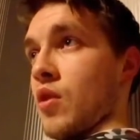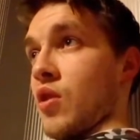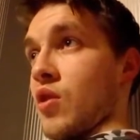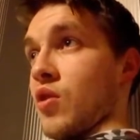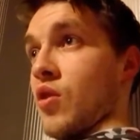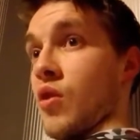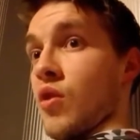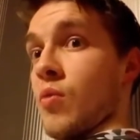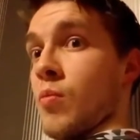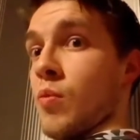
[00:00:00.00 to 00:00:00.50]
he's
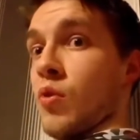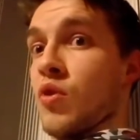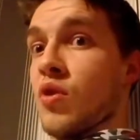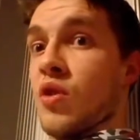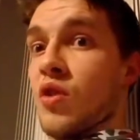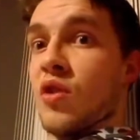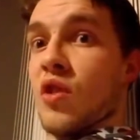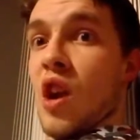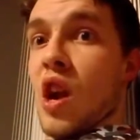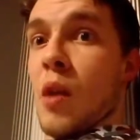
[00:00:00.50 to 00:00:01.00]
got the most
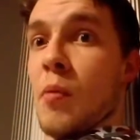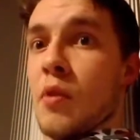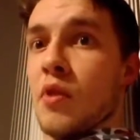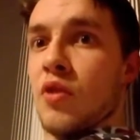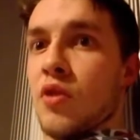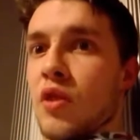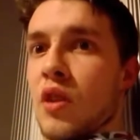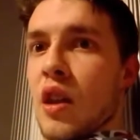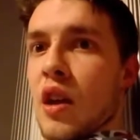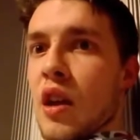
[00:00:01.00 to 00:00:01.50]

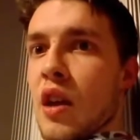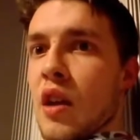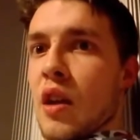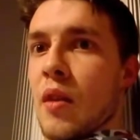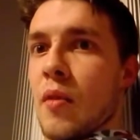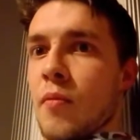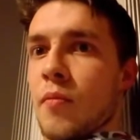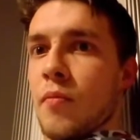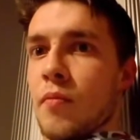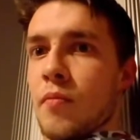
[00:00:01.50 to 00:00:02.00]

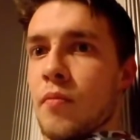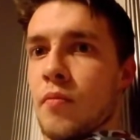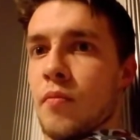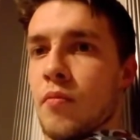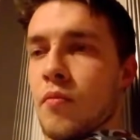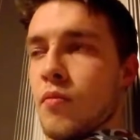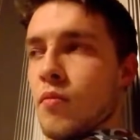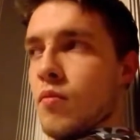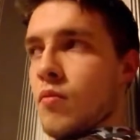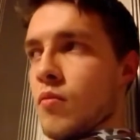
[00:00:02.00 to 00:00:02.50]
subscribing
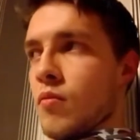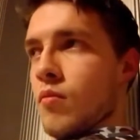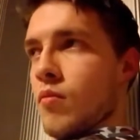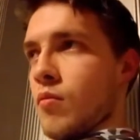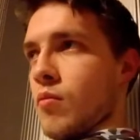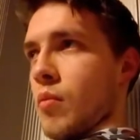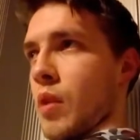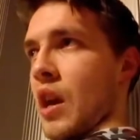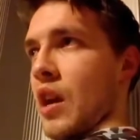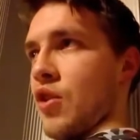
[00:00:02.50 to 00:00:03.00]

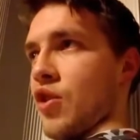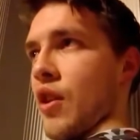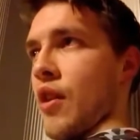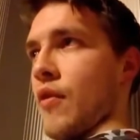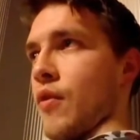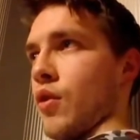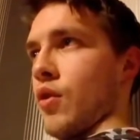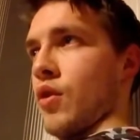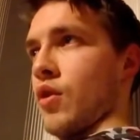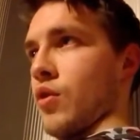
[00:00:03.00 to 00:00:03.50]
page
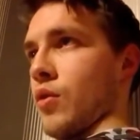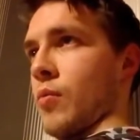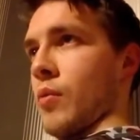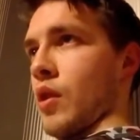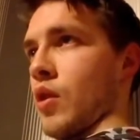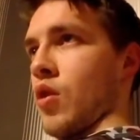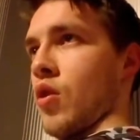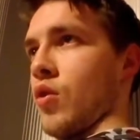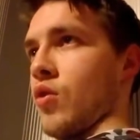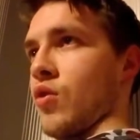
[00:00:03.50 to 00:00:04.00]
ever. Because, I
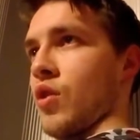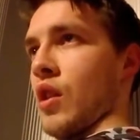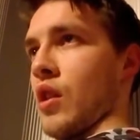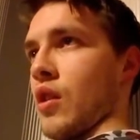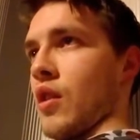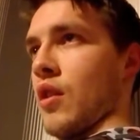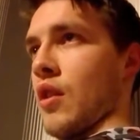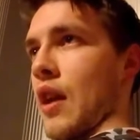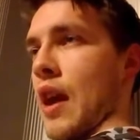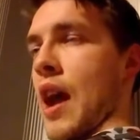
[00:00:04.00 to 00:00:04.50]
mean, honestly,
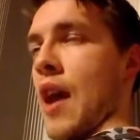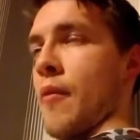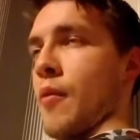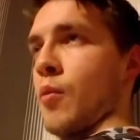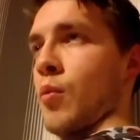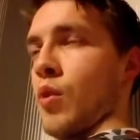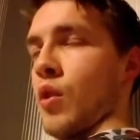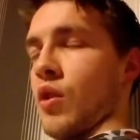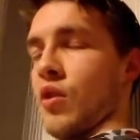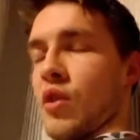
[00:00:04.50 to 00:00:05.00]

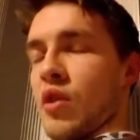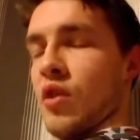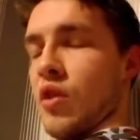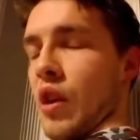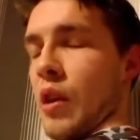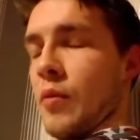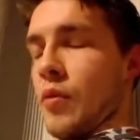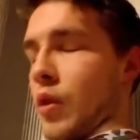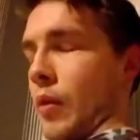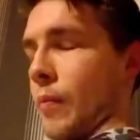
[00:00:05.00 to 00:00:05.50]
everybody's
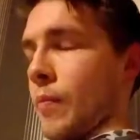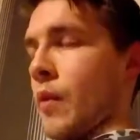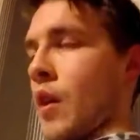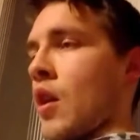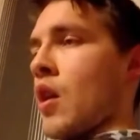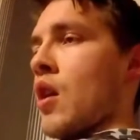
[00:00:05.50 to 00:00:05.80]
subscribed to him.